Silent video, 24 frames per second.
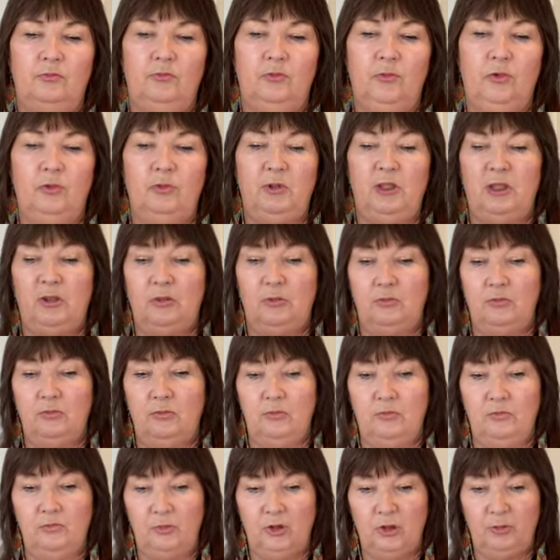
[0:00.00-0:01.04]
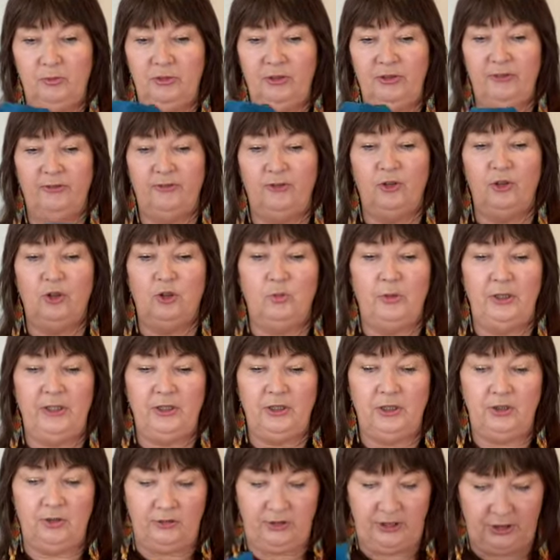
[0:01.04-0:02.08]
Well, probably a four-way
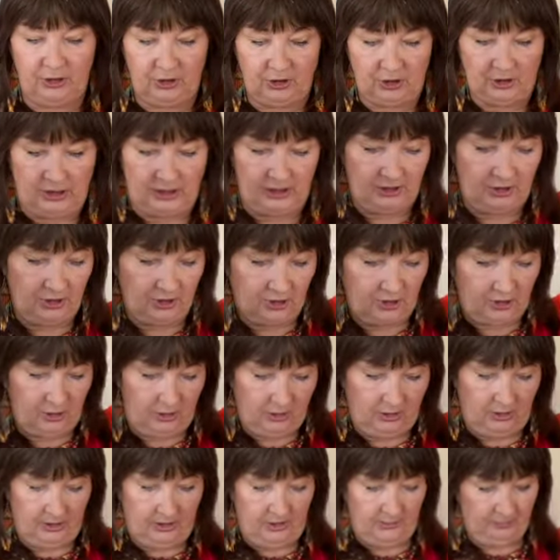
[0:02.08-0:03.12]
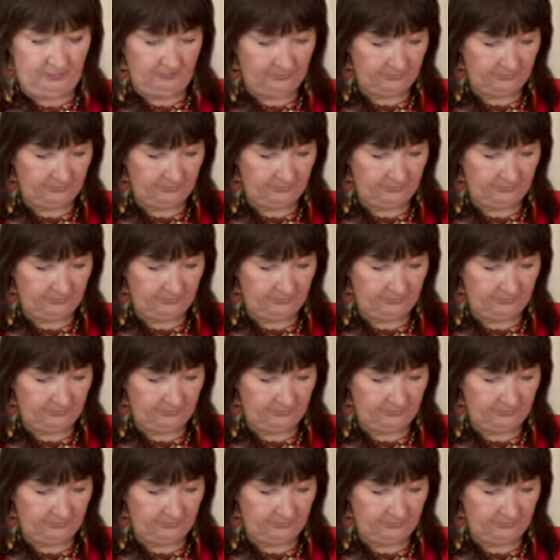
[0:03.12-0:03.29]
stretch actually on it.